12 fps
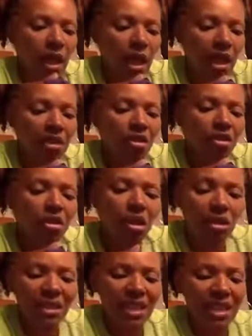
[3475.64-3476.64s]
And you'll
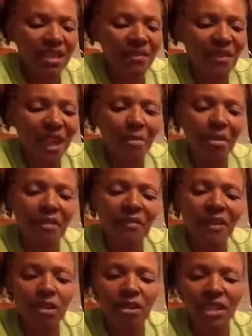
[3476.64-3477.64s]
notice that the fabric
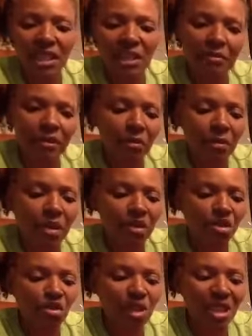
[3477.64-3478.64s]
feels different when you
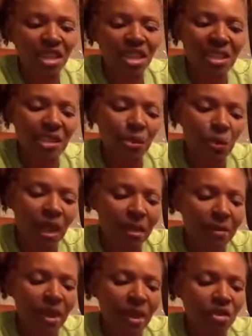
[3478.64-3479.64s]
stretch this way
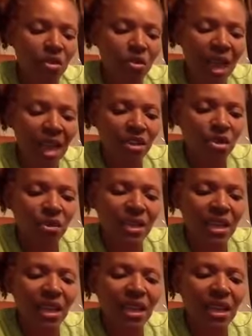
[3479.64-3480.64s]
because you
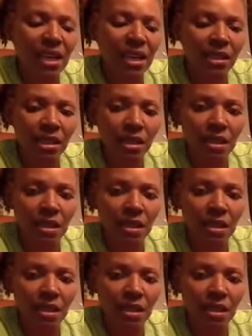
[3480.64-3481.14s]
actually cut